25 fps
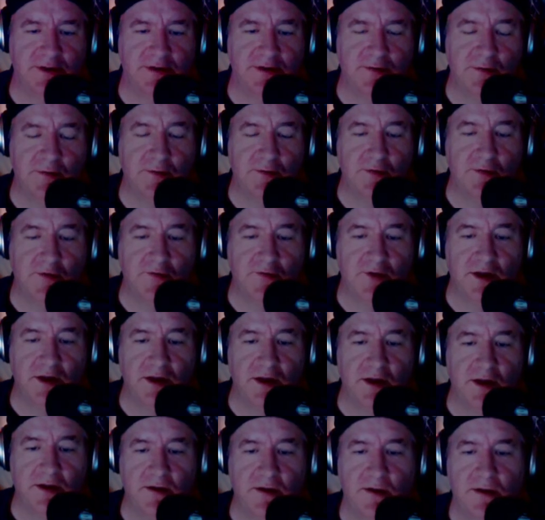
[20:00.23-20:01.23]
we moved
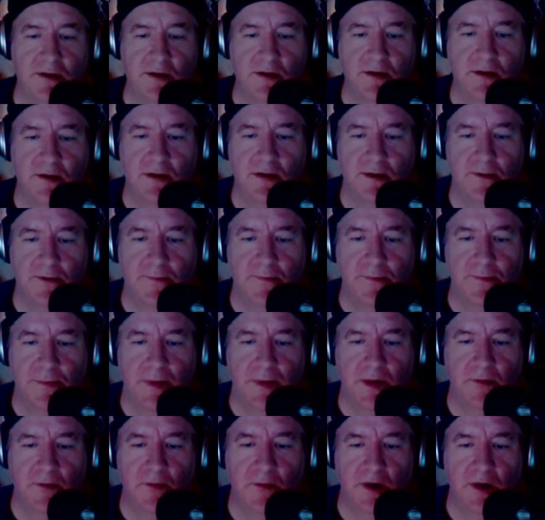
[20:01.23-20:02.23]
in.
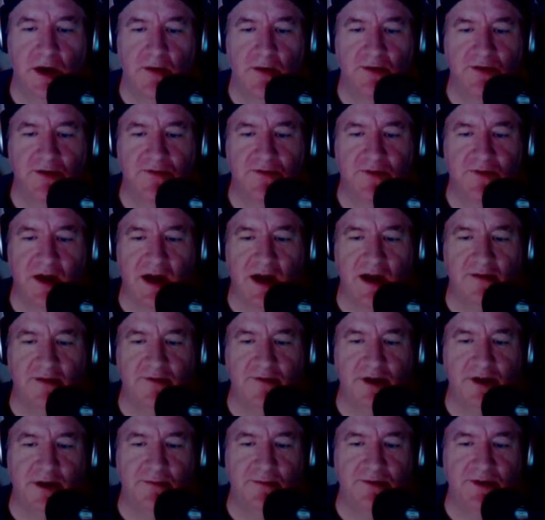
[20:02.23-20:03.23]
When I was 5
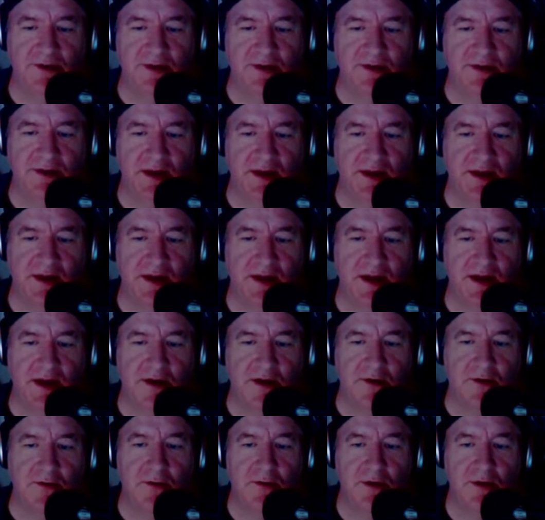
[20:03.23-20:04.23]
and I'm 16
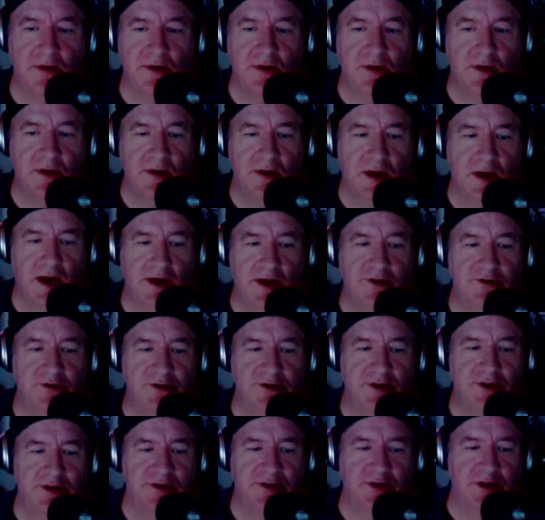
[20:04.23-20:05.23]
now, I
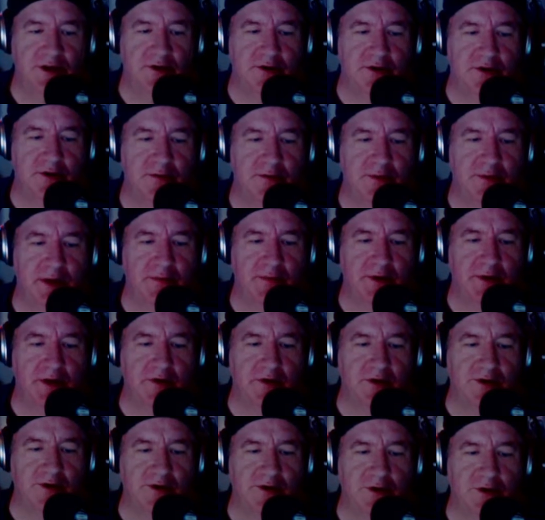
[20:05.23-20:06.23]
usually see her in my
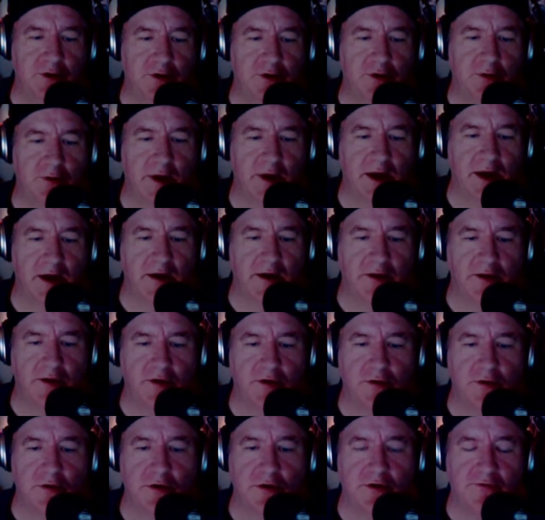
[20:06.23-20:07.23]
parents' doorway out of the
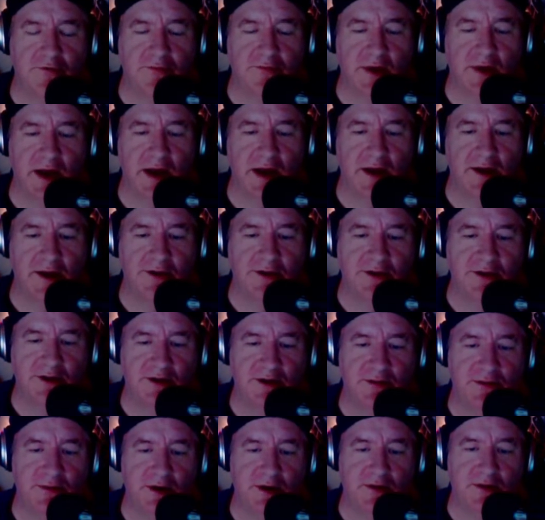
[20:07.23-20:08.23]
corner of my eye, and she's
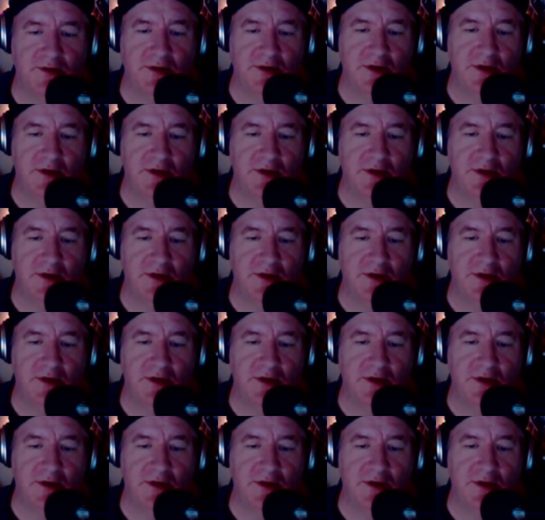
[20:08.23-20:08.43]
about